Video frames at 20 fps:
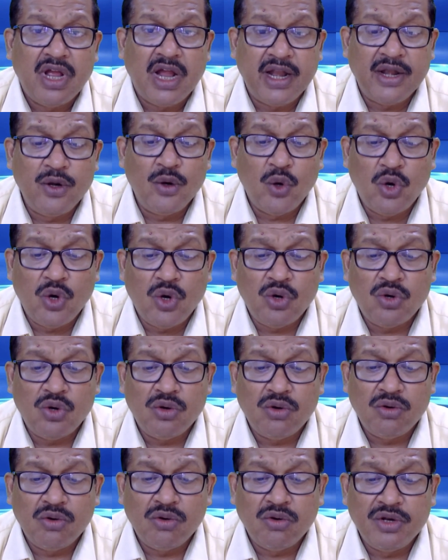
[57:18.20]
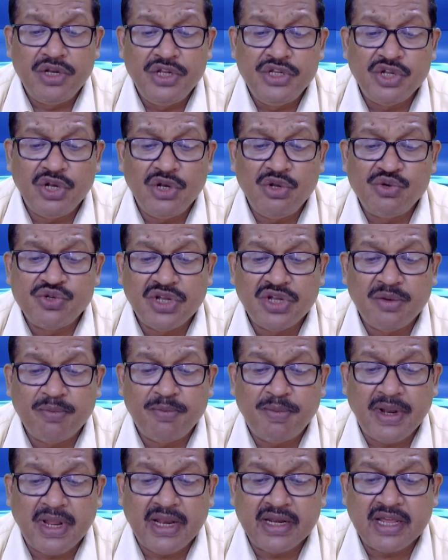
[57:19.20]
and no resolution
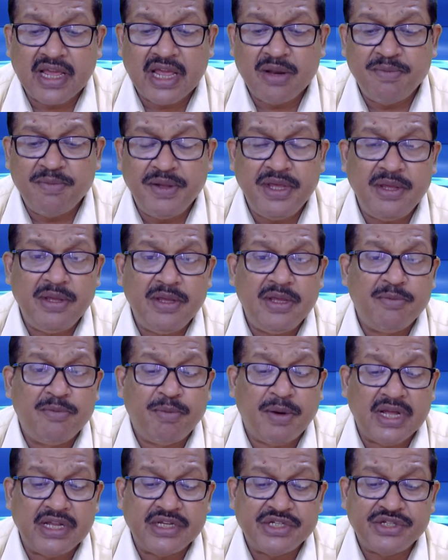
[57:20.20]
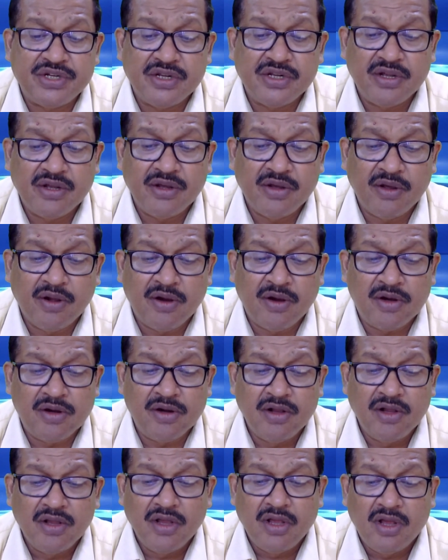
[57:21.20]
plan can be passed
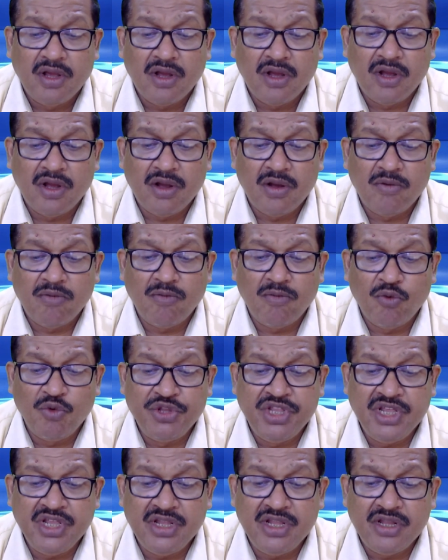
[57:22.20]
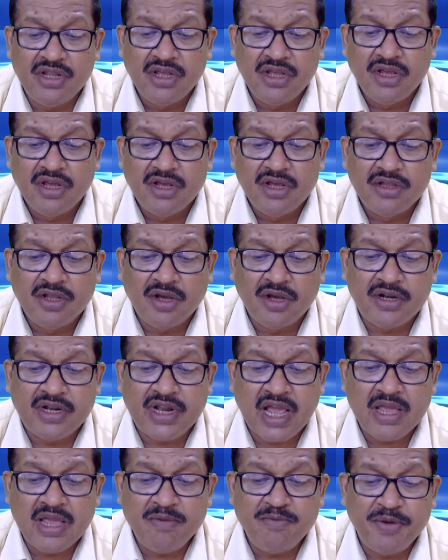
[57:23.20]
within the
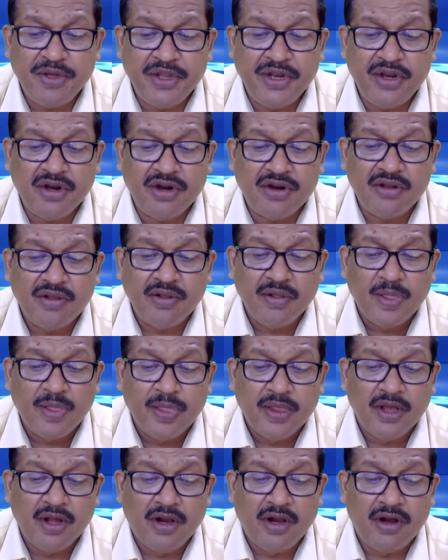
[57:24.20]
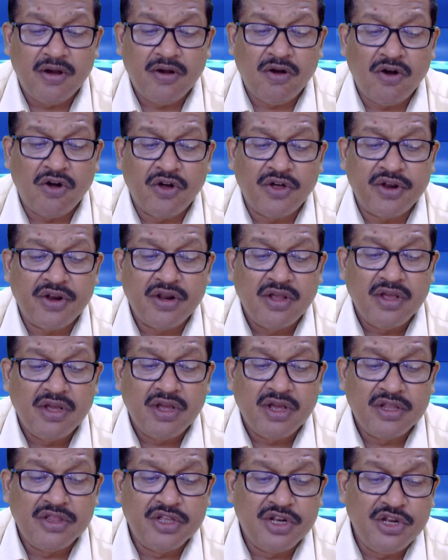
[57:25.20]
time period or
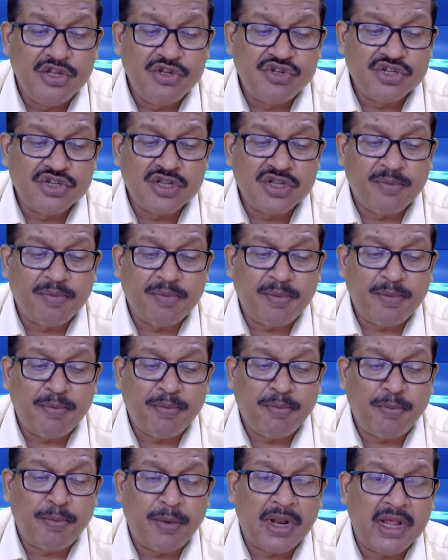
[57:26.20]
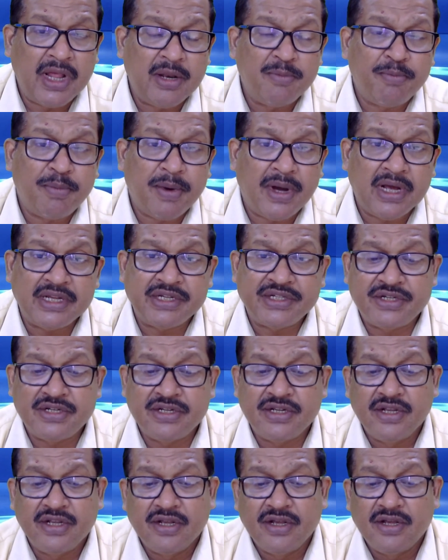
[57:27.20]
the resolution plan passed